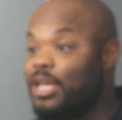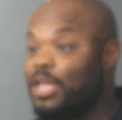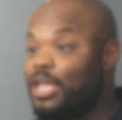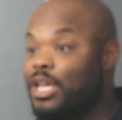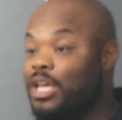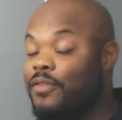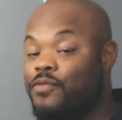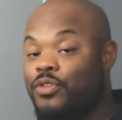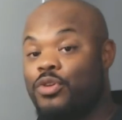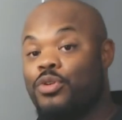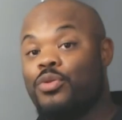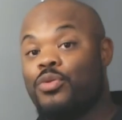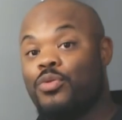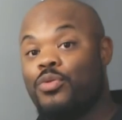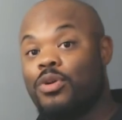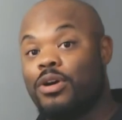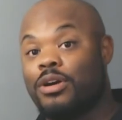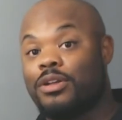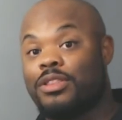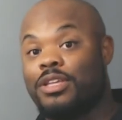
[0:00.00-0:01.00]
if
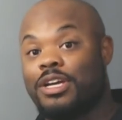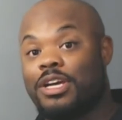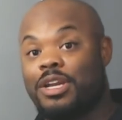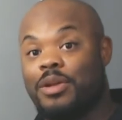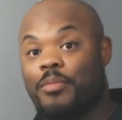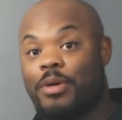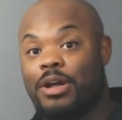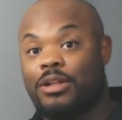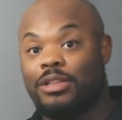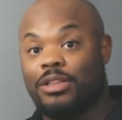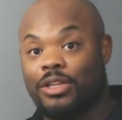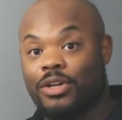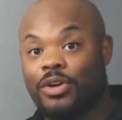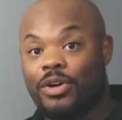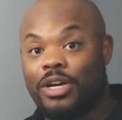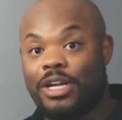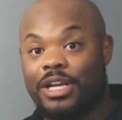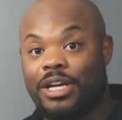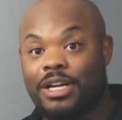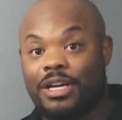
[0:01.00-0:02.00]
you are thinking about
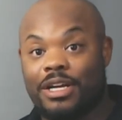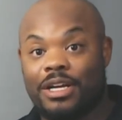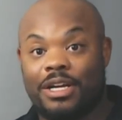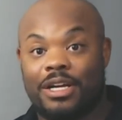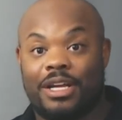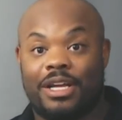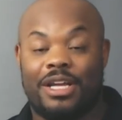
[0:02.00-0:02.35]
learning